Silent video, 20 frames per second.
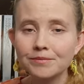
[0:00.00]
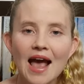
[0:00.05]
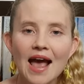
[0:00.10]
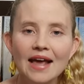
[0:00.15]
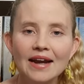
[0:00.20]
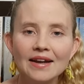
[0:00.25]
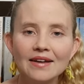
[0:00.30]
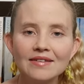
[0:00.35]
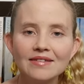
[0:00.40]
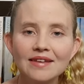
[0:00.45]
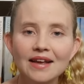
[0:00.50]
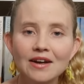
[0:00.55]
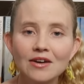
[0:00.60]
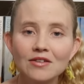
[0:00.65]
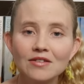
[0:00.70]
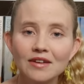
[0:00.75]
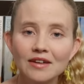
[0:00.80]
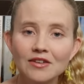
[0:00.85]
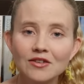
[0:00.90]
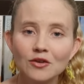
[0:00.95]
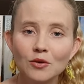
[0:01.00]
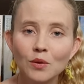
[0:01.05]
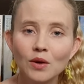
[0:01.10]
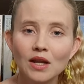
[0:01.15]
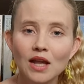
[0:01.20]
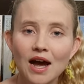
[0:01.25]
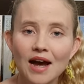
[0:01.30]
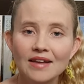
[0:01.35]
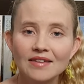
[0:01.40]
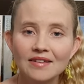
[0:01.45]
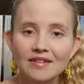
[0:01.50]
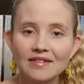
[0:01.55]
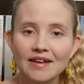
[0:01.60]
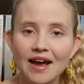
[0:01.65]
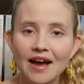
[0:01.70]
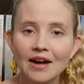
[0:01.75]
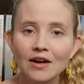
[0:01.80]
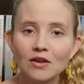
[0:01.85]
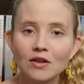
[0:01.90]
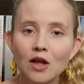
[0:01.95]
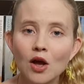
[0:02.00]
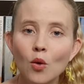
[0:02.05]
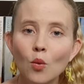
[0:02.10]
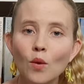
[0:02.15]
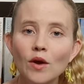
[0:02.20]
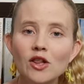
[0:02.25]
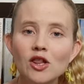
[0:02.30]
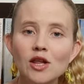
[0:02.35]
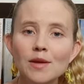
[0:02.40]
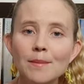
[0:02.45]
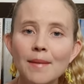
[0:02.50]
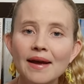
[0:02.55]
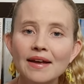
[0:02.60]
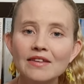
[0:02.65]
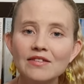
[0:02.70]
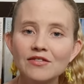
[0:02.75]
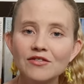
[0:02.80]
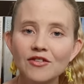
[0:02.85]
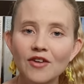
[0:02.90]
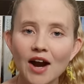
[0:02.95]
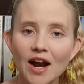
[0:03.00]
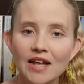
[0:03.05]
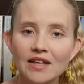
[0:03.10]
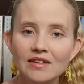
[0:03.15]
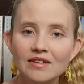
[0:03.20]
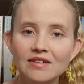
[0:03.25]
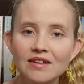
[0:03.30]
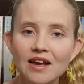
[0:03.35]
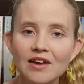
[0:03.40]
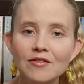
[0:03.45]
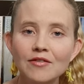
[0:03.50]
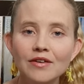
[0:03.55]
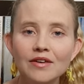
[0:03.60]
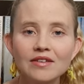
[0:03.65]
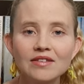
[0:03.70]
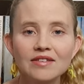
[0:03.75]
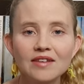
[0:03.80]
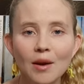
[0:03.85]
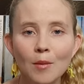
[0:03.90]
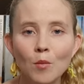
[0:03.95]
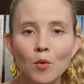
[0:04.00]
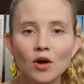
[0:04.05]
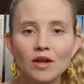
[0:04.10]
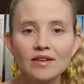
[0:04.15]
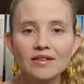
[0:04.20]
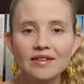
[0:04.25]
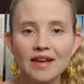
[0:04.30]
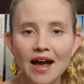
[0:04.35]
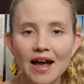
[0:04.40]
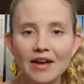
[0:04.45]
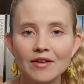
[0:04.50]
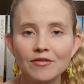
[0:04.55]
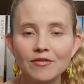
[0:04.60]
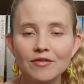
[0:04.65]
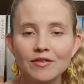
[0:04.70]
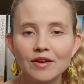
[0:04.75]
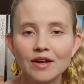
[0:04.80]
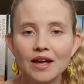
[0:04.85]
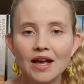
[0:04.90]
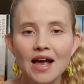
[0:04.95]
Anna settles into Elizadale, where she makes friends and feels somewhat safe.